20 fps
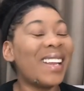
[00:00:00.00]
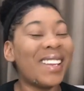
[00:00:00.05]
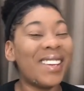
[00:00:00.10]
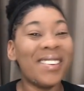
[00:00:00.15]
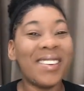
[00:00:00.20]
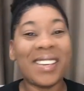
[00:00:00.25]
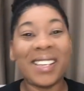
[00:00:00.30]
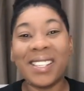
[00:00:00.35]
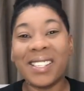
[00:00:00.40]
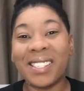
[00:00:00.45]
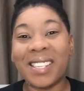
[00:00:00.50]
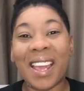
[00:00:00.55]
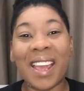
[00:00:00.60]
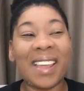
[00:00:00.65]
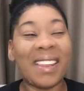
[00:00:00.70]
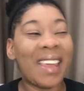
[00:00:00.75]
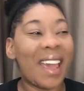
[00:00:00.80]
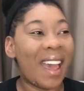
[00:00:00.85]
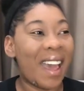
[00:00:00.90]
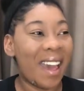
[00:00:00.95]
You can
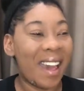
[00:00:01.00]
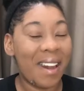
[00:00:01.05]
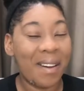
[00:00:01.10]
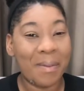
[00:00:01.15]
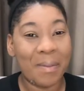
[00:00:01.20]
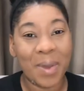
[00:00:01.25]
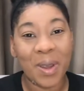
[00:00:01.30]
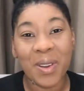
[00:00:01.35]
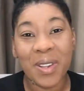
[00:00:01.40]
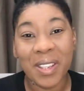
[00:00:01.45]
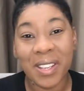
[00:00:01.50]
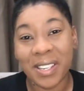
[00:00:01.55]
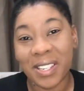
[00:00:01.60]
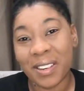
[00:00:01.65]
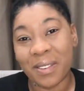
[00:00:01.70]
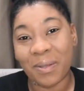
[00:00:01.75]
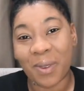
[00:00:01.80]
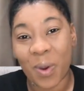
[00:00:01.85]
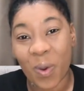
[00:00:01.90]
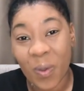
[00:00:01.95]
say that a million
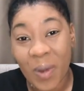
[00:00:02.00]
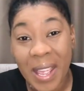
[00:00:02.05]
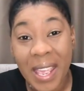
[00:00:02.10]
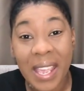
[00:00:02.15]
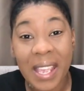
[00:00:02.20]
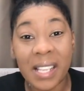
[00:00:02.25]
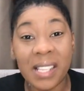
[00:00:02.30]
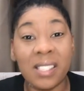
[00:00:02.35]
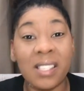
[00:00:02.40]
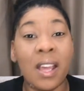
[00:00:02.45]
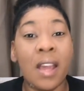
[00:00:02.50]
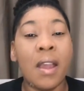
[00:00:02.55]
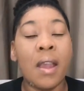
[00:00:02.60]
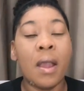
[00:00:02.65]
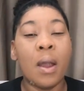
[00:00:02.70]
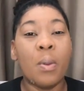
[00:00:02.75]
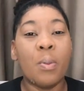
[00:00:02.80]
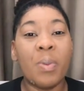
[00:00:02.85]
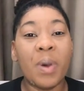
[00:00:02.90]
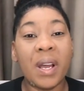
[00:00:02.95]
different ways,
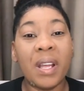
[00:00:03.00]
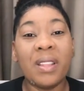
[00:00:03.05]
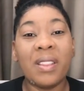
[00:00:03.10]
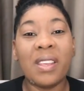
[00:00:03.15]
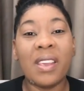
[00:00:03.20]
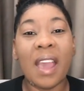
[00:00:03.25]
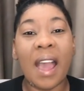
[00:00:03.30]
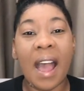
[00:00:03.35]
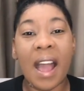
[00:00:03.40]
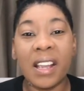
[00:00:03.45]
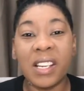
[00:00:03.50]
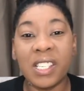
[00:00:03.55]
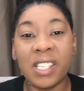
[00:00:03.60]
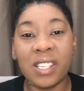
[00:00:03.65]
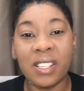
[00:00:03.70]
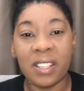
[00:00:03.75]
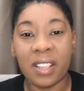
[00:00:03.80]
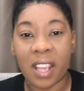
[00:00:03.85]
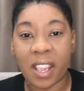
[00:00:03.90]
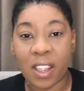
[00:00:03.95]
but the
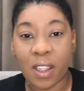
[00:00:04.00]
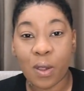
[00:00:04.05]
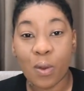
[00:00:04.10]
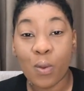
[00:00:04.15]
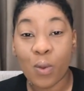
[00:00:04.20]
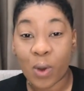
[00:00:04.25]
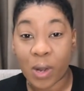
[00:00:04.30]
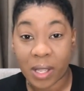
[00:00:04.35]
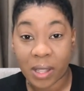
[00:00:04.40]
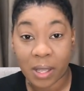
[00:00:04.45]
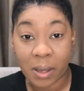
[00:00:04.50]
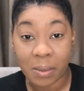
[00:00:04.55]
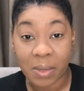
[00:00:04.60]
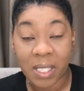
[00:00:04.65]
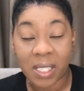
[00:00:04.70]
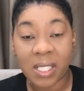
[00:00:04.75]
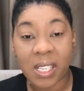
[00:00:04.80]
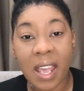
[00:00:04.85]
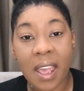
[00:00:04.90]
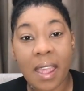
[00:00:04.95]
action that you want them
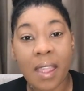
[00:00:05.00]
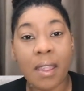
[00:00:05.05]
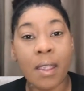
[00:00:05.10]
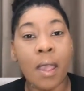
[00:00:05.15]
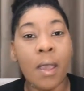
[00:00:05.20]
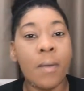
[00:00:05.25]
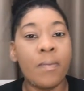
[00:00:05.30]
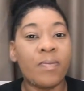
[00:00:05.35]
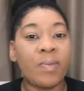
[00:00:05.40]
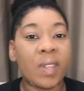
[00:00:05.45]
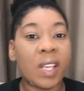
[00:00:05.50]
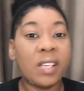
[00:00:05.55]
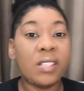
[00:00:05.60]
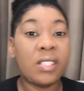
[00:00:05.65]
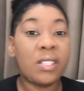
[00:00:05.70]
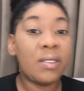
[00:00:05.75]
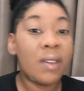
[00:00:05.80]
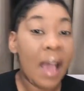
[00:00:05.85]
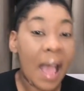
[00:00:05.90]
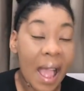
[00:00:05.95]
to take is
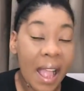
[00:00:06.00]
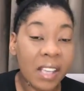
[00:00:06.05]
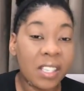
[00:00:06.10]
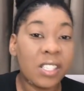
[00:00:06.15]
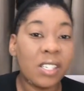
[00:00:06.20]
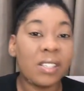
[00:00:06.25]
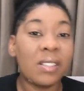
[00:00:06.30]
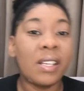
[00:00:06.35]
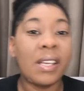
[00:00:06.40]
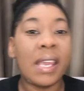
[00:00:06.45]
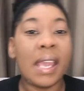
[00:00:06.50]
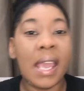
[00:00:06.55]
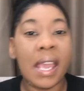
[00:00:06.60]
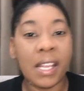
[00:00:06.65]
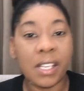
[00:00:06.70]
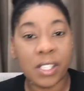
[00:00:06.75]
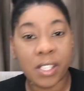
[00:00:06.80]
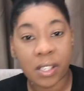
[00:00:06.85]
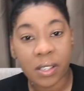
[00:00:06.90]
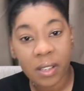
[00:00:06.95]
to actually
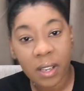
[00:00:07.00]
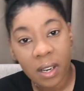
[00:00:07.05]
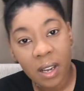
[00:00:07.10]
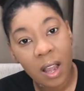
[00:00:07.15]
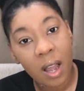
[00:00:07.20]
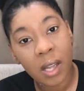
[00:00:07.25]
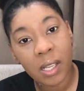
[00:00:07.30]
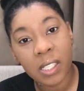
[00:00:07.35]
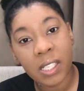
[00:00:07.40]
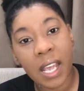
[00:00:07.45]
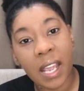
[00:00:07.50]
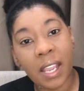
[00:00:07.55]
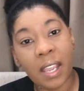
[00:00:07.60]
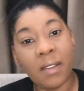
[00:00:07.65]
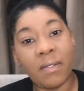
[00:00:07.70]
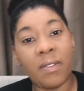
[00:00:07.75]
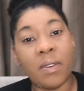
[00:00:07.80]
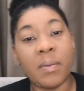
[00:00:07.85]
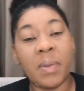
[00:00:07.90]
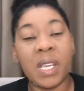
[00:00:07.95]
enter their contact
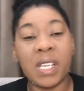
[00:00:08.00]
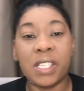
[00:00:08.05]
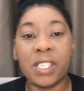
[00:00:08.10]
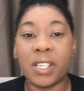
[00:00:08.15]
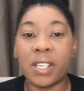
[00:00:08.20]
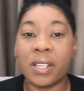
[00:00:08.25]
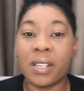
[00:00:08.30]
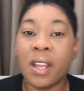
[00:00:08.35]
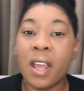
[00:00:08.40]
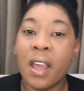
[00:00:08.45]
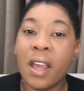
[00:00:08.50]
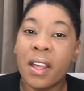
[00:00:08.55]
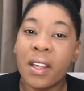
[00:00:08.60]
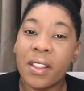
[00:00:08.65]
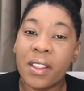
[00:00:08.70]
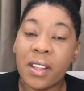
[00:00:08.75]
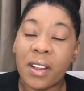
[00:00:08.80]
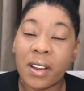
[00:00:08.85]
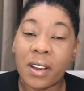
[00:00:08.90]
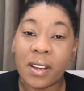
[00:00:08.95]
information,
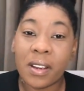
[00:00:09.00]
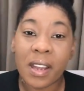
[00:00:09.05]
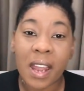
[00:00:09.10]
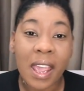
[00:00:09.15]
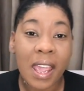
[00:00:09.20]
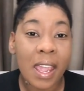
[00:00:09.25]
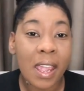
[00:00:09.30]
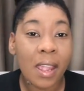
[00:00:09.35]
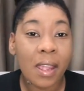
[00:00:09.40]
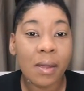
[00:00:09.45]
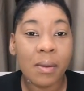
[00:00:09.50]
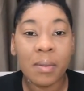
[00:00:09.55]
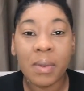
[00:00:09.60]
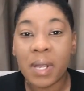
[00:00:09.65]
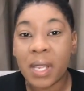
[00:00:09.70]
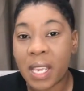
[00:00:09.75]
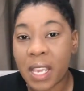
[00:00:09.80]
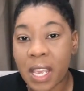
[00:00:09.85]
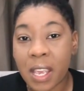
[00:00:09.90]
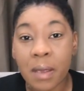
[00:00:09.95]
their name,
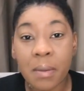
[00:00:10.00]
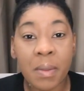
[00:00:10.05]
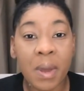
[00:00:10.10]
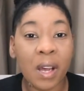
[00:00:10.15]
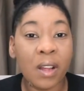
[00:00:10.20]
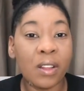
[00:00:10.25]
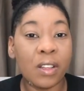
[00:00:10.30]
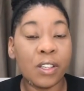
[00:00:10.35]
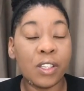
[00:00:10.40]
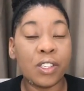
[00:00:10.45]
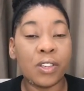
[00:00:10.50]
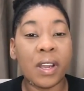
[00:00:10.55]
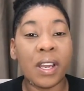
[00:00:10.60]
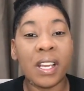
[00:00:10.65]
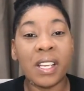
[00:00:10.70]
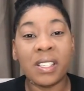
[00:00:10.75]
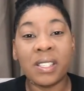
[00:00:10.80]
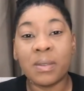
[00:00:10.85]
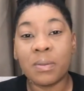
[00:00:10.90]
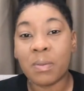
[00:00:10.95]
email
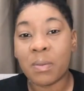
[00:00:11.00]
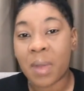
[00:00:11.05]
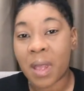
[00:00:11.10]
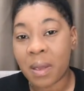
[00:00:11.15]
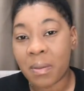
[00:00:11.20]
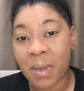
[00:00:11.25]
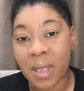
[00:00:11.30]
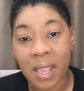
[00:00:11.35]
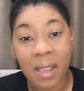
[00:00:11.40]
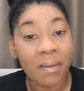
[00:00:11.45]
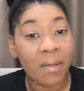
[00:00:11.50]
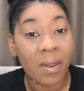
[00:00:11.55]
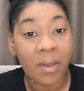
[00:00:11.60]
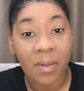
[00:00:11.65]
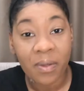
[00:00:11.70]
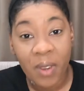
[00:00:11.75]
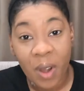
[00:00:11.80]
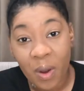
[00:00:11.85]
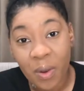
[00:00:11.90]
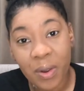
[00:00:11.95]
address, maybe even
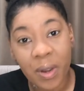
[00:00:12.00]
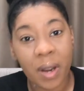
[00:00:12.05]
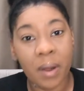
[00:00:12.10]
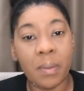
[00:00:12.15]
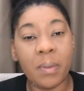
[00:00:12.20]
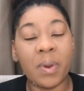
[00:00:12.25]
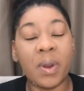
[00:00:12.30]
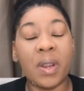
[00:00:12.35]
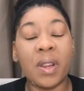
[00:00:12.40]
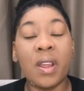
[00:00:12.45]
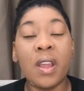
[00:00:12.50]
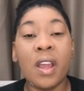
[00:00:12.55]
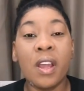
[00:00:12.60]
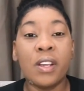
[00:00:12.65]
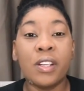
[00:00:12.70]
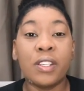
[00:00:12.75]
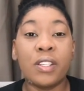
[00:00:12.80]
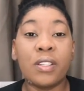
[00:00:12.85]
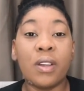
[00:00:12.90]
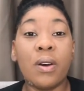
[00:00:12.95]
phone number,
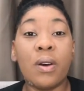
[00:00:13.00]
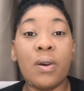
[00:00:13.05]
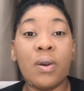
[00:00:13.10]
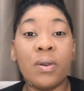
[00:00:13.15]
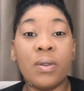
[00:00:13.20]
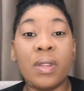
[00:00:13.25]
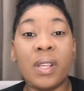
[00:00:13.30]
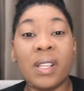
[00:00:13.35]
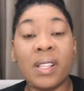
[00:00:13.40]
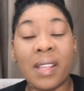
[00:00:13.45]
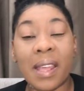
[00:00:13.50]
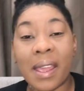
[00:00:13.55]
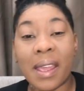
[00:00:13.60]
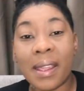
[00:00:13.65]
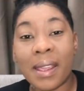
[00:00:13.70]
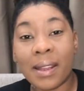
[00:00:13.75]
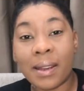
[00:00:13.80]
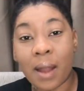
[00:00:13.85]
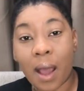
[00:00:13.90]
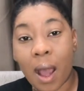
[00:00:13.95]
so that they
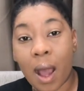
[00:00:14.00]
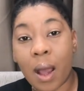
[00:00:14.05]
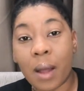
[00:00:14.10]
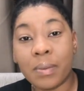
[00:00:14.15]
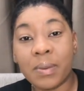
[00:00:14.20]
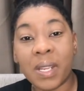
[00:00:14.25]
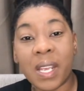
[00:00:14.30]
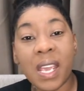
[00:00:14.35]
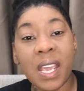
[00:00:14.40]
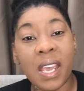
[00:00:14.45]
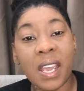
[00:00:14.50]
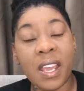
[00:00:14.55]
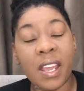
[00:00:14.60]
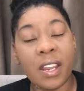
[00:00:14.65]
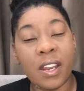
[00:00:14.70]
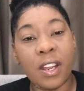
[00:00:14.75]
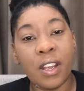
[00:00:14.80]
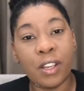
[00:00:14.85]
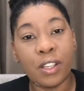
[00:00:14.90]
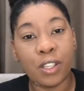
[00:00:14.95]
can opt
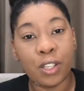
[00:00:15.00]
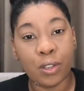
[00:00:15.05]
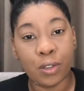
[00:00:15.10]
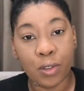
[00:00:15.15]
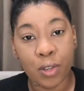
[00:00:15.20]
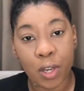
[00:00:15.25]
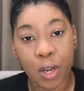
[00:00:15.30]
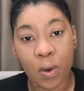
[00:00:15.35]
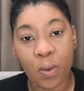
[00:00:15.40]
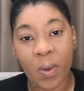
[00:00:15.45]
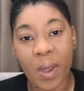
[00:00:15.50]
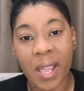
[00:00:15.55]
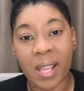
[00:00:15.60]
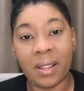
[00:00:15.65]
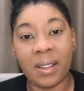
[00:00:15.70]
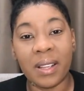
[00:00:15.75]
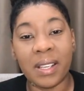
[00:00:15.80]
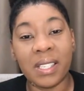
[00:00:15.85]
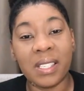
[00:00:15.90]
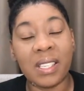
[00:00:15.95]
in to your
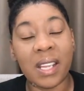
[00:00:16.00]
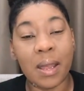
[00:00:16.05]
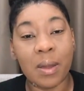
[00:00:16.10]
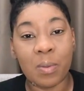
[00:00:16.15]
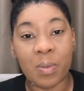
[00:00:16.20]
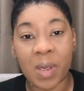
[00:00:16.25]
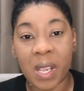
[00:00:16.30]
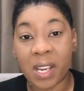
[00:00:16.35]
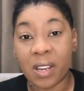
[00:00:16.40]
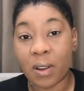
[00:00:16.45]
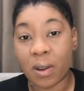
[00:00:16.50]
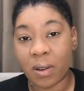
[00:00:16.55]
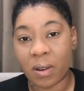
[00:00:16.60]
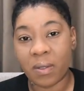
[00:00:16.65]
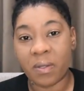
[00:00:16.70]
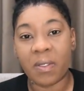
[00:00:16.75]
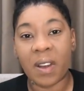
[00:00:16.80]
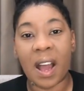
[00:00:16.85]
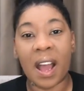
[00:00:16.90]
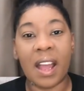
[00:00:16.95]
waitlist and be
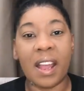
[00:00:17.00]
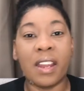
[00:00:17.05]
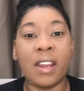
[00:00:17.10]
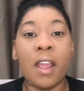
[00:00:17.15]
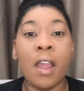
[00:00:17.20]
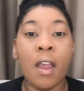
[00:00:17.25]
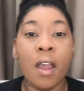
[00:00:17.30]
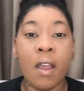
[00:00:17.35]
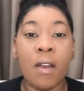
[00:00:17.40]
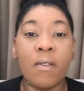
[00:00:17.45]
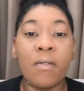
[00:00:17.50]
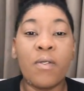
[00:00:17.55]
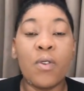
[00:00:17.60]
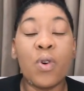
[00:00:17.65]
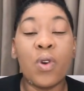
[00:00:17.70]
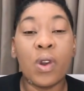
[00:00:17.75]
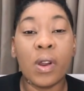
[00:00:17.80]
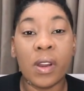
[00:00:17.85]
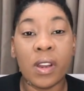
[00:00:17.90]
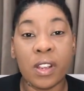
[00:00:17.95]
notified
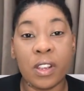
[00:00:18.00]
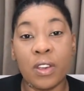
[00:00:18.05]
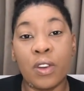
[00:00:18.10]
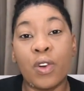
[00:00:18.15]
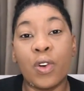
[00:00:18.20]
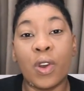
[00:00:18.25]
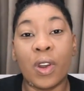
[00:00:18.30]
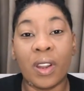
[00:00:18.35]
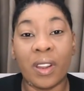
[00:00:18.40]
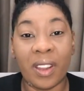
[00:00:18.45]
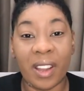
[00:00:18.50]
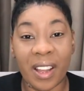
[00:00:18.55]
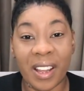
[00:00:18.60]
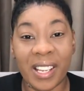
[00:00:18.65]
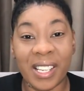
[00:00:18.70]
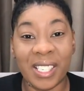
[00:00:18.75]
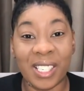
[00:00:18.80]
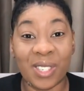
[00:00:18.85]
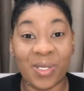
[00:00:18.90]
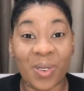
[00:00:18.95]
for your
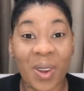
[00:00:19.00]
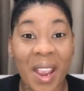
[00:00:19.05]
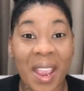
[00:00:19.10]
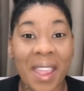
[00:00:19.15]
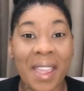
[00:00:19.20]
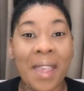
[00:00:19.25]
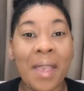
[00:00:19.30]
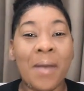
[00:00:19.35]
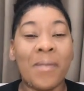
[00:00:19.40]
lunch, right?